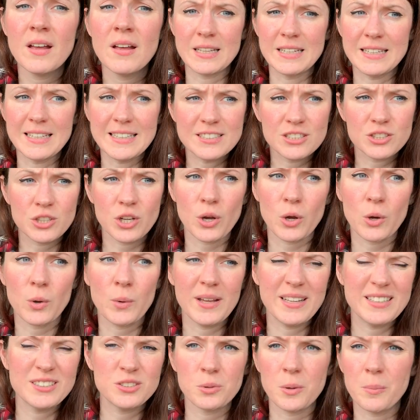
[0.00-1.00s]
It needs to go
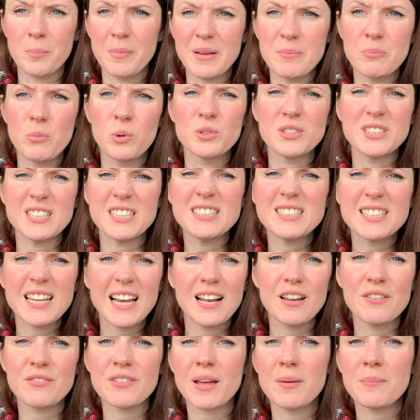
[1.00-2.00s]
into a bit more
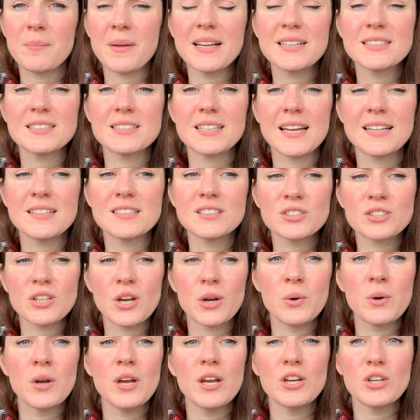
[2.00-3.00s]
detail, if that makes sense.
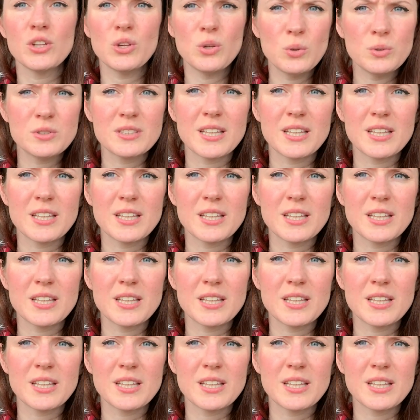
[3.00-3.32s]
So use